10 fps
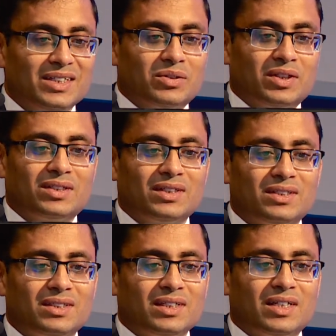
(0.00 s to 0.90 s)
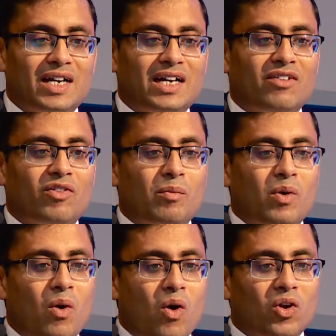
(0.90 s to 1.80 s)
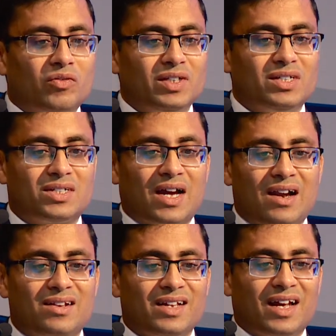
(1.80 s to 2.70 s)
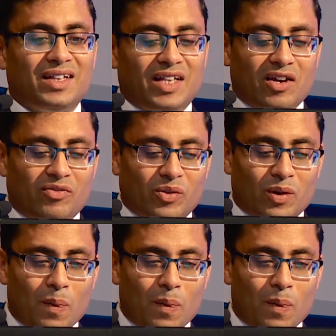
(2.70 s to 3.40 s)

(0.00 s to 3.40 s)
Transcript: So this is the data from all of these trials and therefore